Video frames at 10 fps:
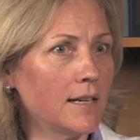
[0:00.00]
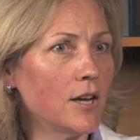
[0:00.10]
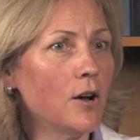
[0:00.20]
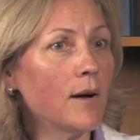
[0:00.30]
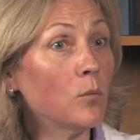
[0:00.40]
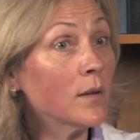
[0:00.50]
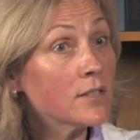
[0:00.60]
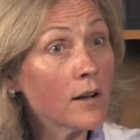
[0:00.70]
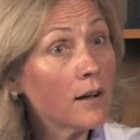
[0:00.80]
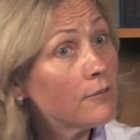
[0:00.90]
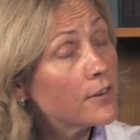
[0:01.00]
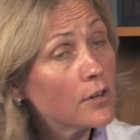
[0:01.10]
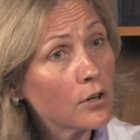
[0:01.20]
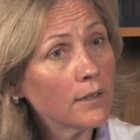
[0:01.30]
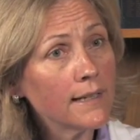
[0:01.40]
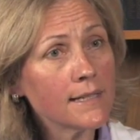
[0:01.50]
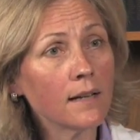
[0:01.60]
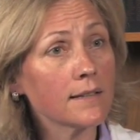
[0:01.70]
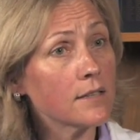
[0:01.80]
You know, and what's going on for the early adults?